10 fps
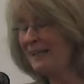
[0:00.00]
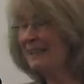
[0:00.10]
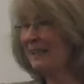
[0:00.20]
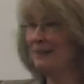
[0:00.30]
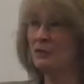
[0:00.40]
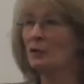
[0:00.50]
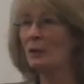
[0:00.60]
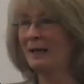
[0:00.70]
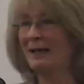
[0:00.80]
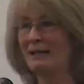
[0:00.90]

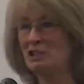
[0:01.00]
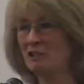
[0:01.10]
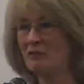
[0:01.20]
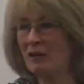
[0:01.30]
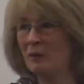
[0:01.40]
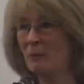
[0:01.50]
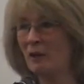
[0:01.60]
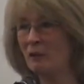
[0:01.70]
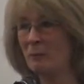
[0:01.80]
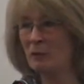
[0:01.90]
Gyngell, I actually found
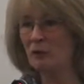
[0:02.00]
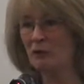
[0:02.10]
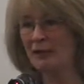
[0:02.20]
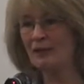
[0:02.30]
rather moving.